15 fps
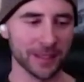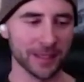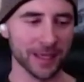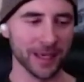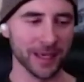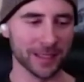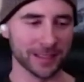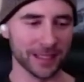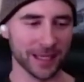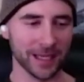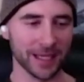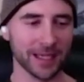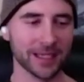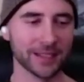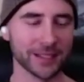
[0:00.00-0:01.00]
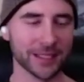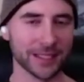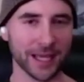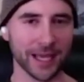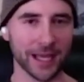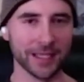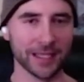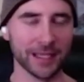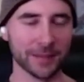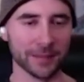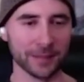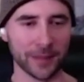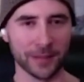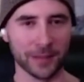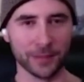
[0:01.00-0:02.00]
And uh, there's a guy
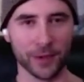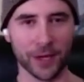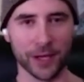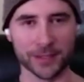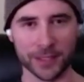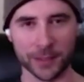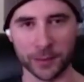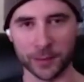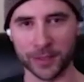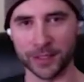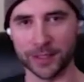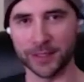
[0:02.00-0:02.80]
named uh, Brian Zimmerman.